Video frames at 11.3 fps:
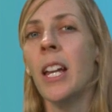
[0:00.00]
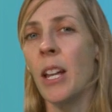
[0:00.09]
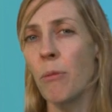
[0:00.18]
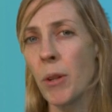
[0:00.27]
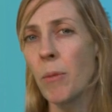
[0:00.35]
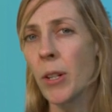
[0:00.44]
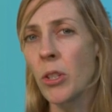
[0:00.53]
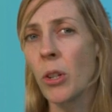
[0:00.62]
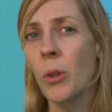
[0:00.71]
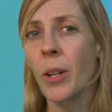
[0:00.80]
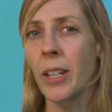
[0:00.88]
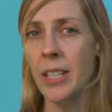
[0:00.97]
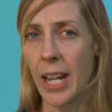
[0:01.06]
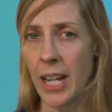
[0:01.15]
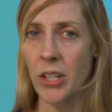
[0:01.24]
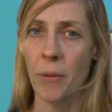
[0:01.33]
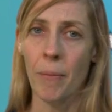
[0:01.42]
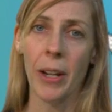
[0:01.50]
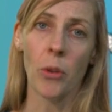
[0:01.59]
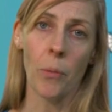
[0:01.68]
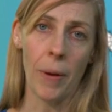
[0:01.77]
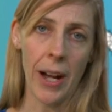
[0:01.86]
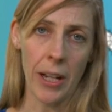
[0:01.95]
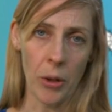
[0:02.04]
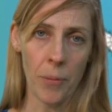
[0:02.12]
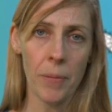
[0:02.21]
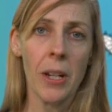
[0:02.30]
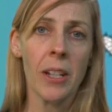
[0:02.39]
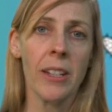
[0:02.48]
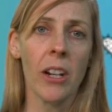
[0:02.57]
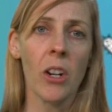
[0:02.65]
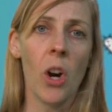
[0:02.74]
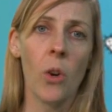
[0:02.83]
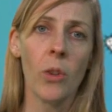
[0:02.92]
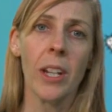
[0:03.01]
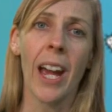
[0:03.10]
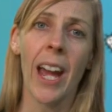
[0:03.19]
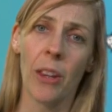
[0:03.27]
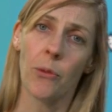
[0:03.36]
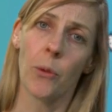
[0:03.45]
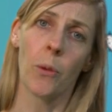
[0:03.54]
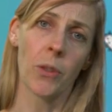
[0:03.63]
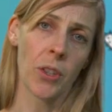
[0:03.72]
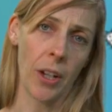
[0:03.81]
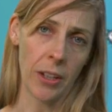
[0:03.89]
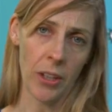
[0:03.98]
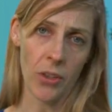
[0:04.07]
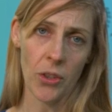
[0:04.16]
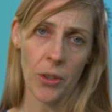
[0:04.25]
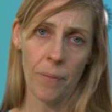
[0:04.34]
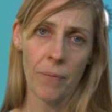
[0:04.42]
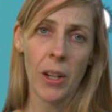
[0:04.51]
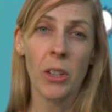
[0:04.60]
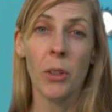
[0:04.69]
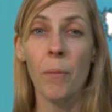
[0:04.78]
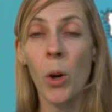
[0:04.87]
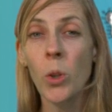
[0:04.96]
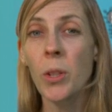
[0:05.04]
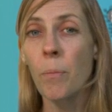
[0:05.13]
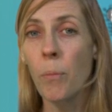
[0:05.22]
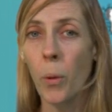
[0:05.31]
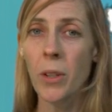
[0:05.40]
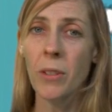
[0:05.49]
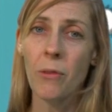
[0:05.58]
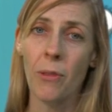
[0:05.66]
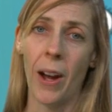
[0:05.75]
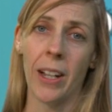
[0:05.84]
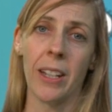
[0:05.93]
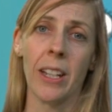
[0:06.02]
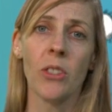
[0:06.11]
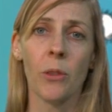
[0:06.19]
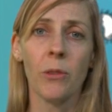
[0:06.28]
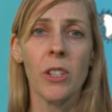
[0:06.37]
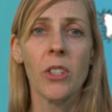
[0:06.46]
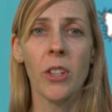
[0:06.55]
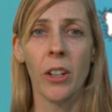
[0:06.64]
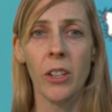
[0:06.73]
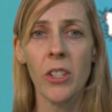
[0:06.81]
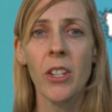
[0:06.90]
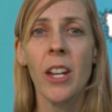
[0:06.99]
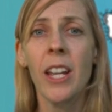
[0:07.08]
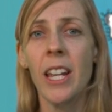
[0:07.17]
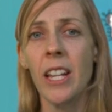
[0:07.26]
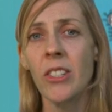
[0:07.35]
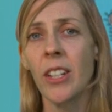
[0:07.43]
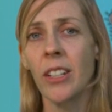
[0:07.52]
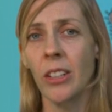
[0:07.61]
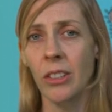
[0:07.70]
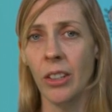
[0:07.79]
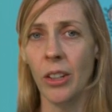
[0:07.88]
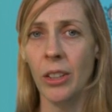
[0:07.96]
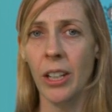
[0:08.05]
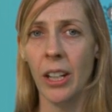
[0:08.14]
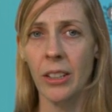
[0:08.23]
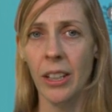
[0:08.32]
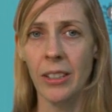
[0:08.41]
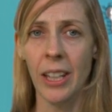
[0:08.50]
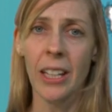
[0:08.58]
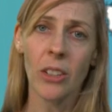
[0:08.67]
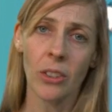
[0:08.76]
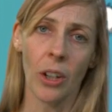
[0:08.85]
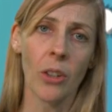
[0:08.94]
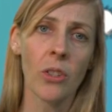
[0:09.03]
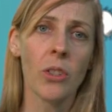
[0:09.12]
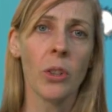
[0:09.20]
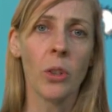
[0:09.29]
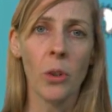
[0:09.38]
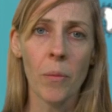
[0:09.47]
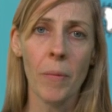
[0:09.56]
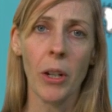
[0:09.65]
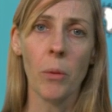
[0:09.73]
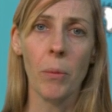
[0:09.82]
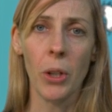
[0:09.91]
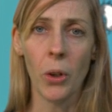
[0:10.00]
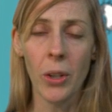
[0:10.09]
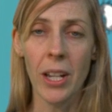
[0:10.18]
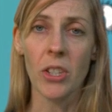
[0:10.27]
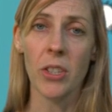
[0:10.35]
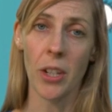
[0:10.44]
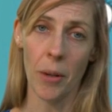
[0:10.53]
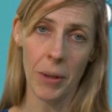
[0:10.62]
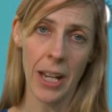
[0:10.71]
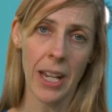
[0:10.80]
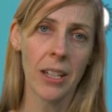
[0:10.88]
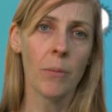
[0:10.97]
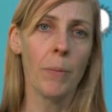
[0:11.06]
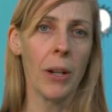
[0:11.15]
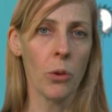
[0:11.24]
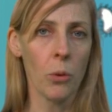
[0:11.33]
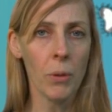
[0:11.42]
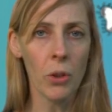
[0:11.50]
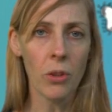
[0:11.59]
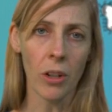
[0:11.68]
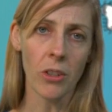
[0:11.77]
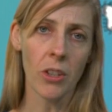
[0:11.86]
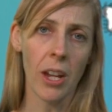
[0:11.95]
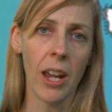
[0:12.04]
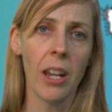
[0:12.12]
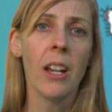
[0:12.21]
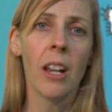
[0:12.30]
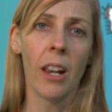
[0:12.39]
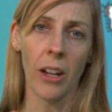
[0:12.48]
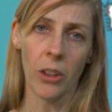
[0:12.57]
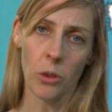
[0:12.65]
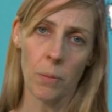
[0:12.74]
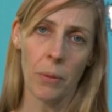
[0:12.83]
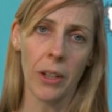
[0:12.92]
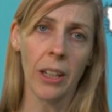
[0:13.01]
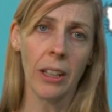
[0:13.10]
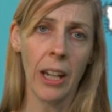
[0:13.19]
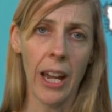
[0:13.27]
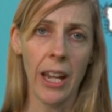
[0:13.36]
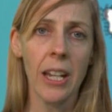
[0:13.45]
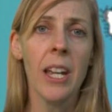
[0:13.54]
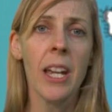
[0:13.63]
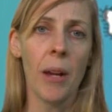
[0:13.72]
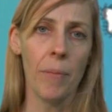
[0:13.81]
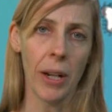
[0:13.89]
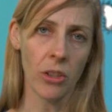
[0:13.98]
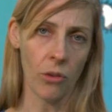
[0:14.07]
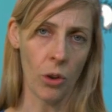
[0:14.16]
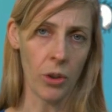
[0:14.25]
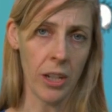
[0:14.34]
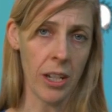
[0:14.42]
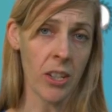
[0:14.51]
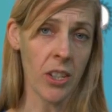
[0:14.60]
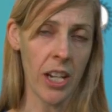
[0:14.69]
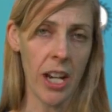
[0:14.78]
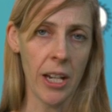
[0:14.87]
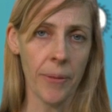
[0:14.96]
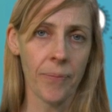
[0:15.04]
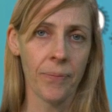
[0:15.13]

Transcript: If we want to look at the aging microbiome, there are only a handful of studies. The most important findings of these studies is that in adults the core microbiota is dominated by Ruminococciae, Lachnosporigiae and Bacteroideaceae.